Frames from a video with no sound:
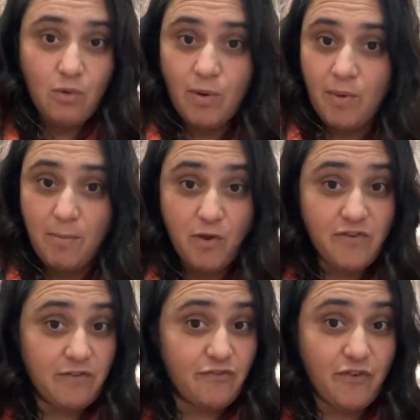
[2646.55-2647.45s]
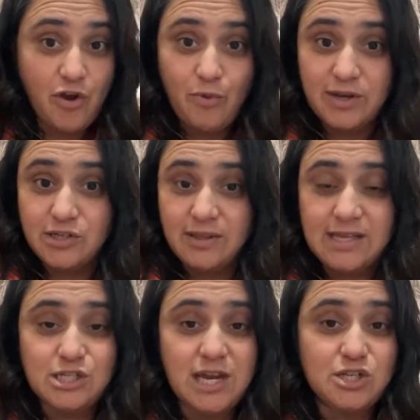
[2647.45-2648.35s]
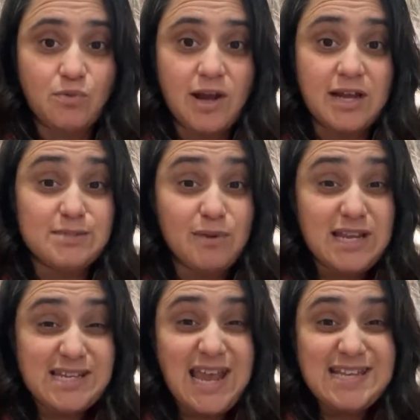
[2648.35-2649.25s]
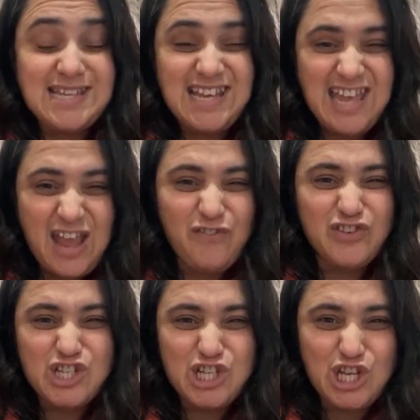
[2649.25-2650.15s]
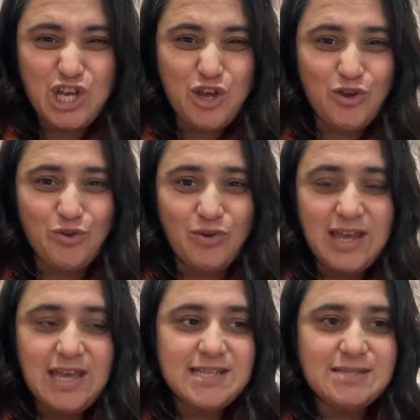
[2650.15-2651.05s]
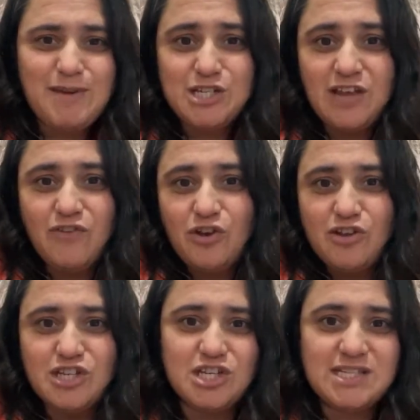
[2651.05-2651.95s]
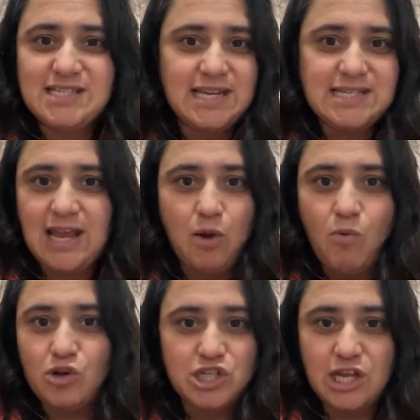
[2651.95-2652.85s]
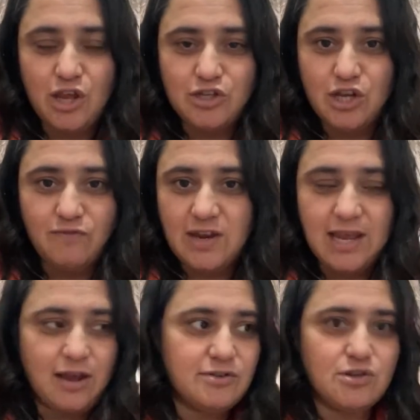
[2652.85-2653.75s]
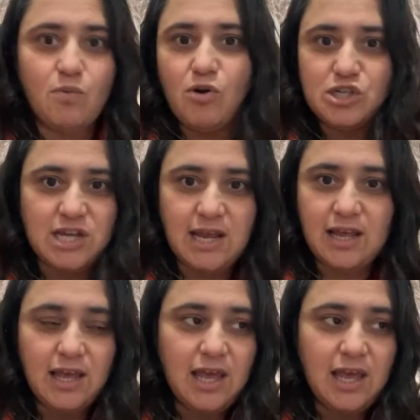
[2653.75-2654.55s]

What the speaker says: When we're moving through, we're doing these gentle workouts, but it's a gift to you, especially if you're used to just sitting and watching YouTube videos or watching,